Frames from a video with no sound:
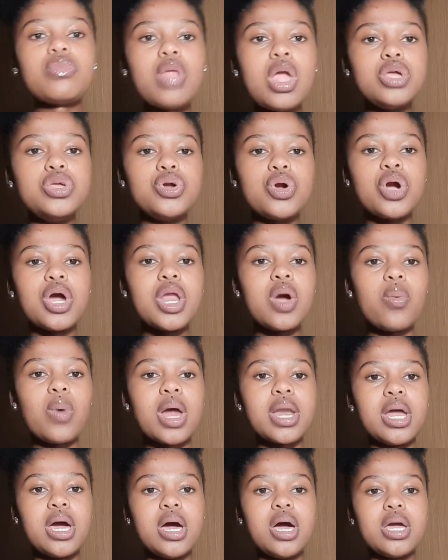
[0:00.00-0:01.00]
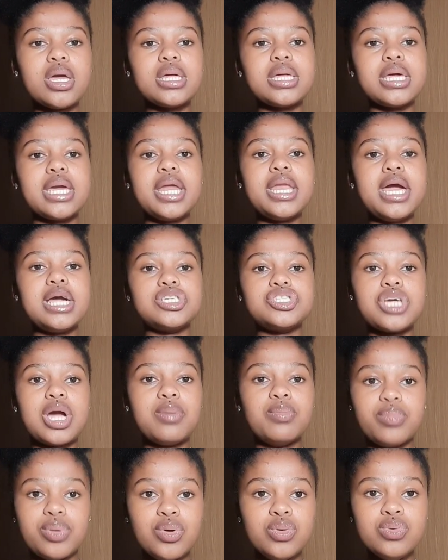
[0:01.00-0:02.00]
you're gonna wanna get a
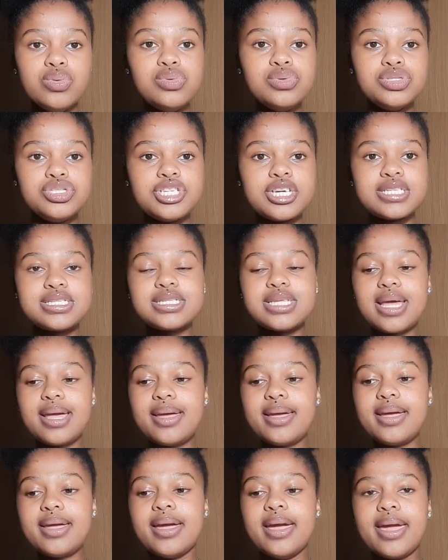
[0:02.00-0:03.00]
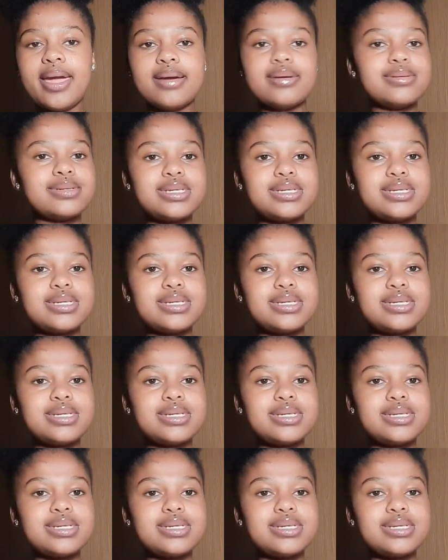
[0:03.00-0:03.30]
shampoo, just it